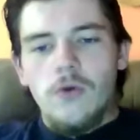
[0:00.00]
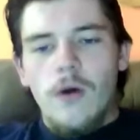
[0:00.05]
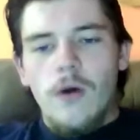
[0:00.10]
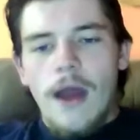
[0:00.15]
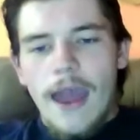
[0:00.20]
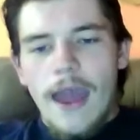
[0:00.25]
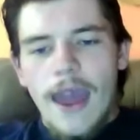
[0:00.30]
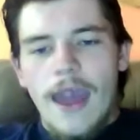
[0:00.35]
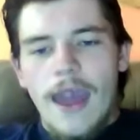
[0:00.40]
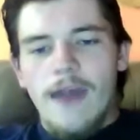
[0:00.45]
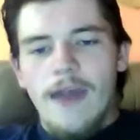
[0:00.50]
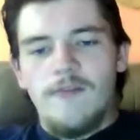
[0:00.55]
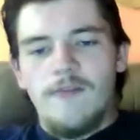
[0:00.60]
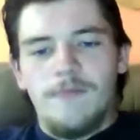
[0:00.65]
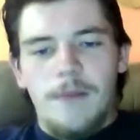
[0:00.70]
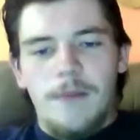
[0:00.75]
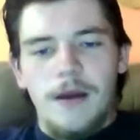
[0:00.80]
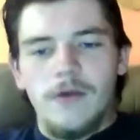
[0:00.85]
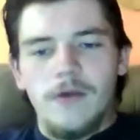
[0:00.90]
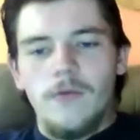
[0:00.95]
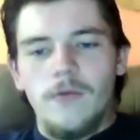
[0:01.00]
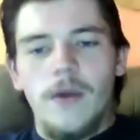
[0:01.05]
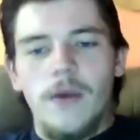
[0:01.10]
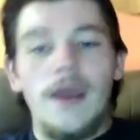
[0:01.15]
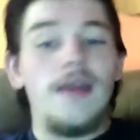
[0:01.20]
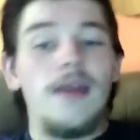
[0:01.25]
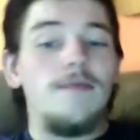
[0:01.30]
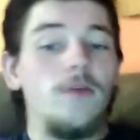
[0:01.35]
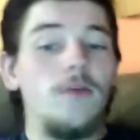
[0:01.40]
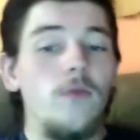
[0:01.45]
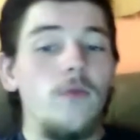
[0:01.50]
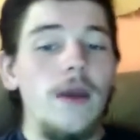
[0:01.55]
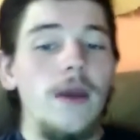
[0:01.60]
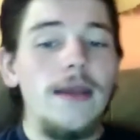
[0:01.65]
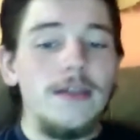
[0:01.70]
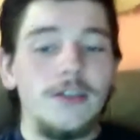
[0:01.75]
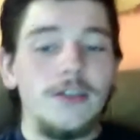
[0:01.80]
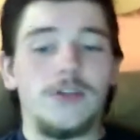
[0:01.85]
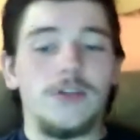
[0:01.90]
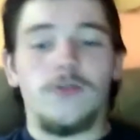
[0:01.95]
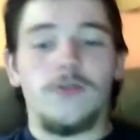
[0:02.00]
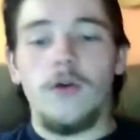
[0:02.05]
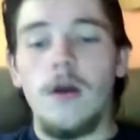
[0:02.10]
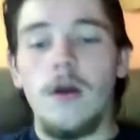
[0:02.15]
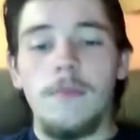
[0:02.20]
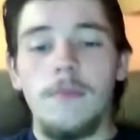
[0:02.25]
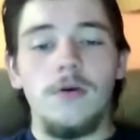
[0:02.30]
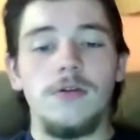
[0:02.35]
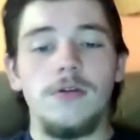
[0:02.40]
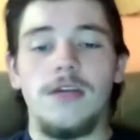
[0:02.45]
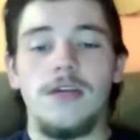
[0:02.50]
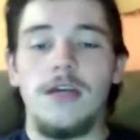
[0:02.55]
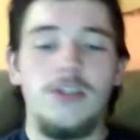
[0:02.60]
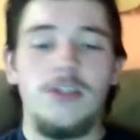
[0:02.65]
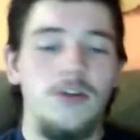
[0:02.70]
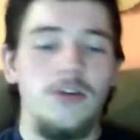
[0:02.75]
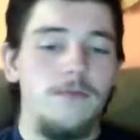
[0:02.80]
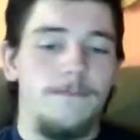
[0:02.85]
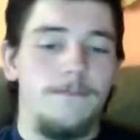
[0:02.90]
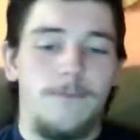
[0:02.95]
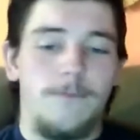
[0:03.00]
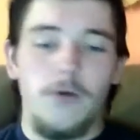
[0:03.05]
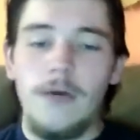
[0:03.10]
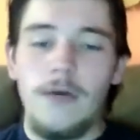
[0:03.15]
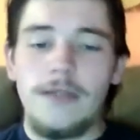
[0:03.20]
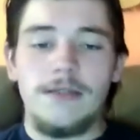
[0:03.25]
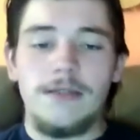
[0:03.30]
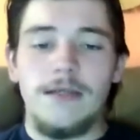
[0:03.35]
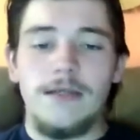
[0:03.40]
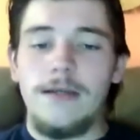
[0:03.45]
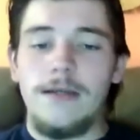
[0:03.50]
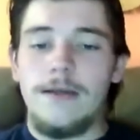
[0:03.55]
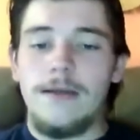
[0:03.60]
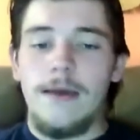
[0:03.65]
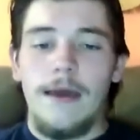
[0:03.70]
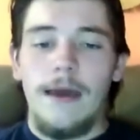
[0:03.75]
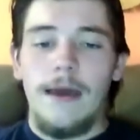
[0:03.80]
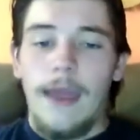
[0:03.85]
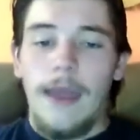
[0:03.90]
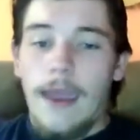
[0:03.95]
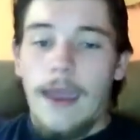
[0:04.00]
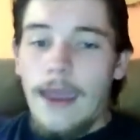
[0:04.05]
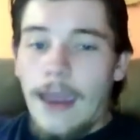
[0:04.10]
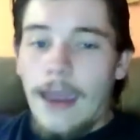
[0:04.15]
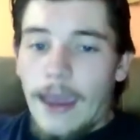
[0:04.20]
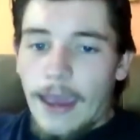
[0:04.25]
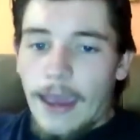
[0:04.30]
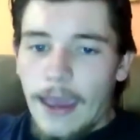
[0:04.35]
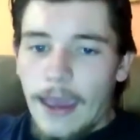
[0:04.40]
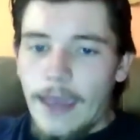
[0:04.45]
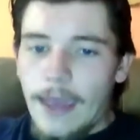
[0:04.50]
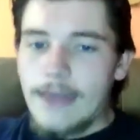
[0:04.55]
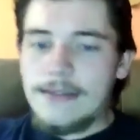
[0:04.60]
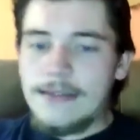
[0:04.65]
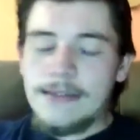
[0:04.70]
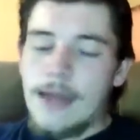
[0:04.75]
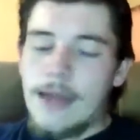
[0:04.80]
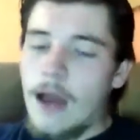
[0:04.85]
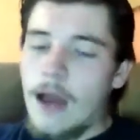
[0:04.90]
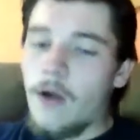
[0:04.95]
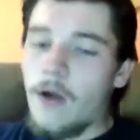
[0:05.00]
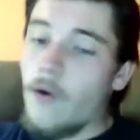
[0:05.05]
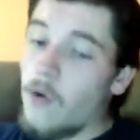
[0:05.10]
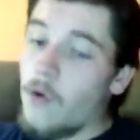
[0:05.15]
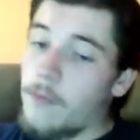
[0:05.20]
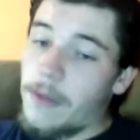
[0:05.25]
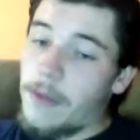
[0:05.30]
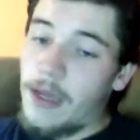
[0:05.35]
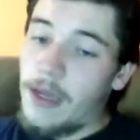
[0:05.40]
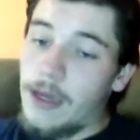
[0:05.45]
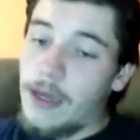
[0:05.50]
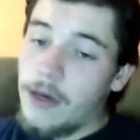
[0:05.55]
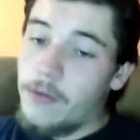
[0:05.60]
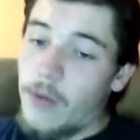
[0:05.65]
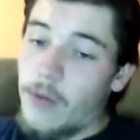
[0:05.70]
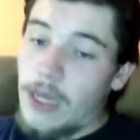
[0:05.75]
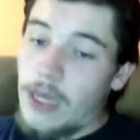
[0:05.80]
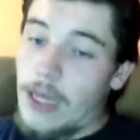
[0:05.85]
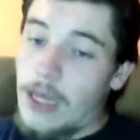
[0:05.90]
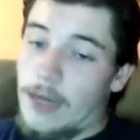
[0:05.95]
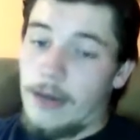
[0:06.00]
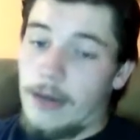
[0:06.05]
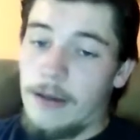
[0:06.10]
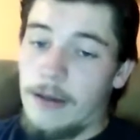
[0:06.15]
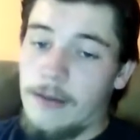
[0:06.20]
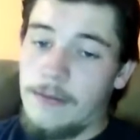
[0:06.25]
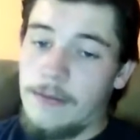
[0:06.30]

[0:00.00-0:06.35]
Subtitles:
have better weed. If the weed just crumbles as you twist it, it's not going to be good weed.